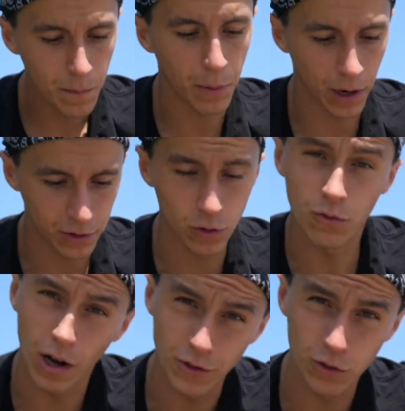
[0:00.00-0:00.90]
but I do
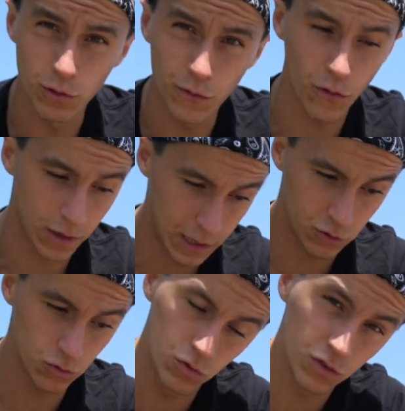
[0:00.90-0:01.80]
ride 2 in the front, and
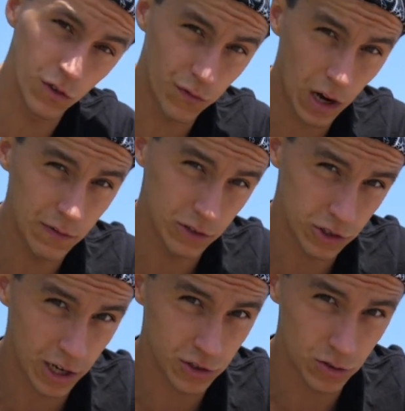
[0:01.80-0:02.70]
I do use a 5-inch
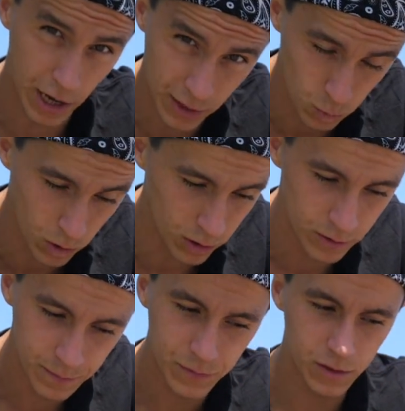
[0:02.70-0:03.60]
axle as well.
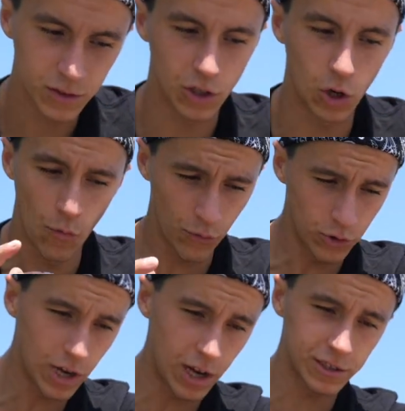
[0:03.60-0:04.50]
So hopefully
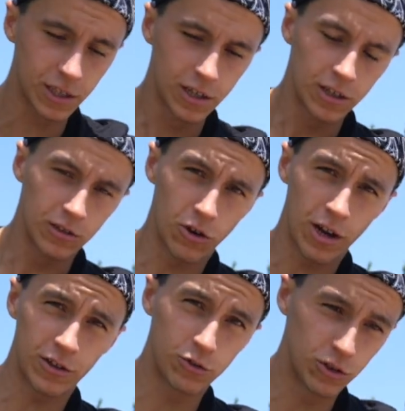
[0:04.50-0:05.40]
you guys learn
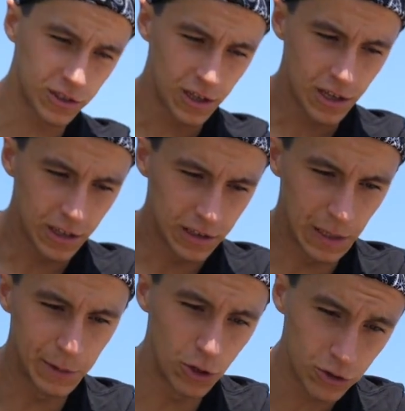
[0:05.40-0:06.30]
how to do this.
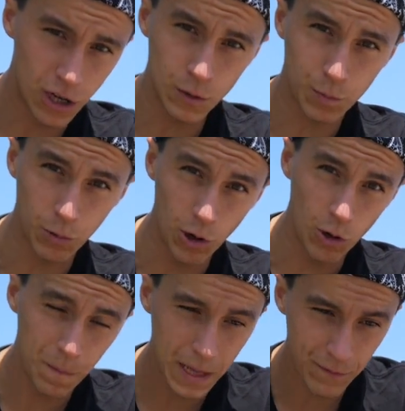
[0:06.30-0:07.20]
Let me know in the comments
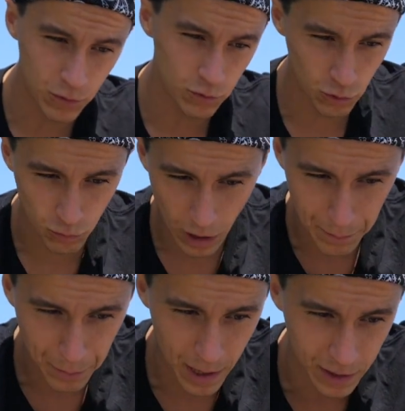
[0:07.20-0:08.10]
below if you do
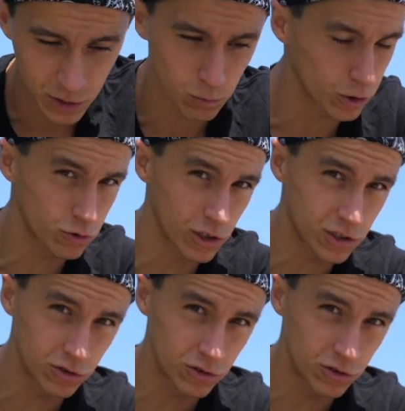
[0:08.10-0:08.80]
ride pegs or what tricks you